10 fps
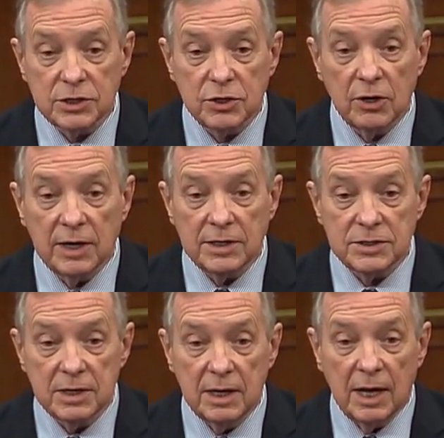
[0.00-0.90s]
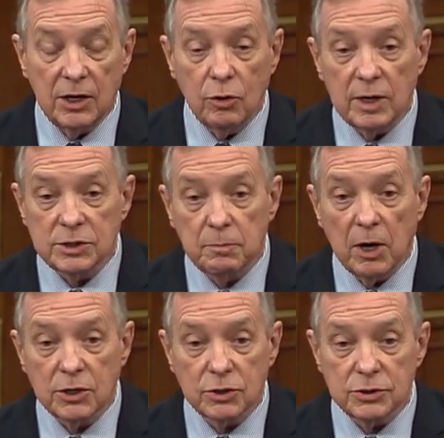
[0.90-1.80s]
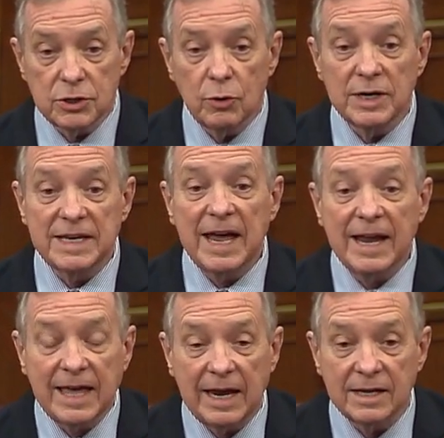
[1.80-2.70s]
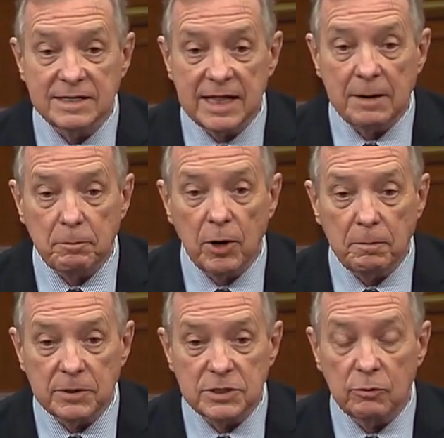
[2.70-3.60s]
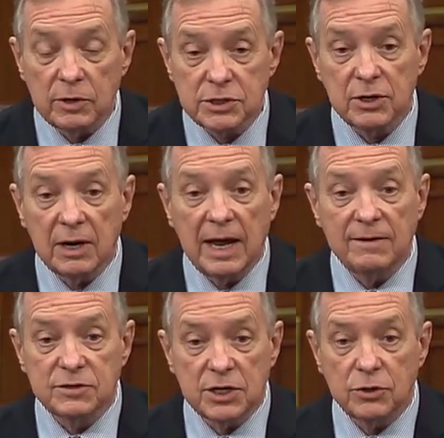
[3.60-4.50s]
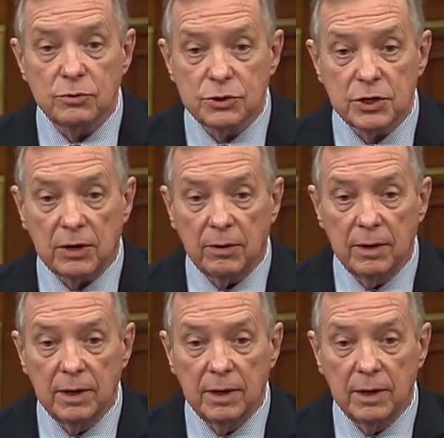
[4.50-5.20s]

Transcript: attorneys and U.S. marshals who are dedicated to that purpose and risk their lives to do so.